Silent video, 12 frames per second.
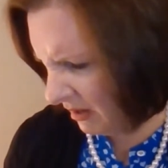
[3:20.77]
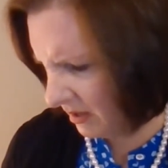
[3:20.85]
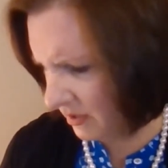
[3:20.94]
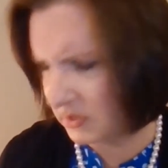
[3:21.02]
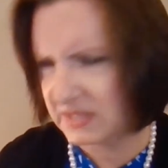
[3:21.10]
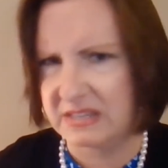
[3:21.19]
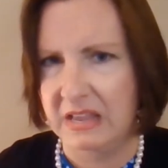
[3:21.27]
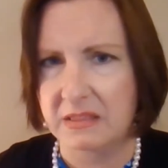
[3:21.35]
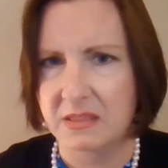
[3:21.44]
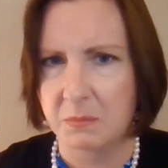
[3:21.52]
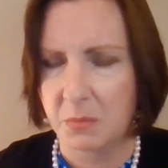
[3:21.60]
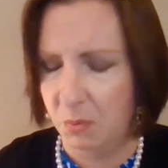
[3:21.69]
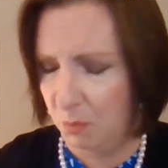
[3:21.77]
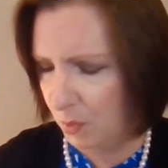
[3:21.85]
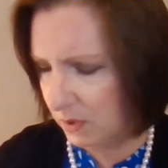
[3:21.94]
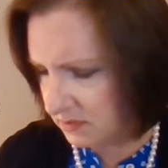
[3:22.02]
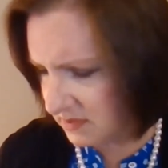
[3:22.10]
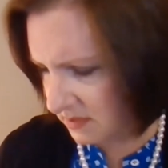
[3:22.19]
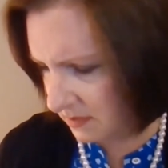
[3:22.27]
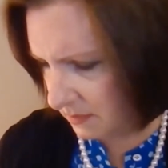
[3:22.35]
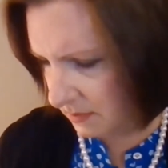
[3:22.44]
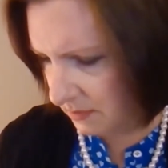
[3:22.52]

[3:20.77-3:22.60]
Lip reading: Chrysanthemum wilted.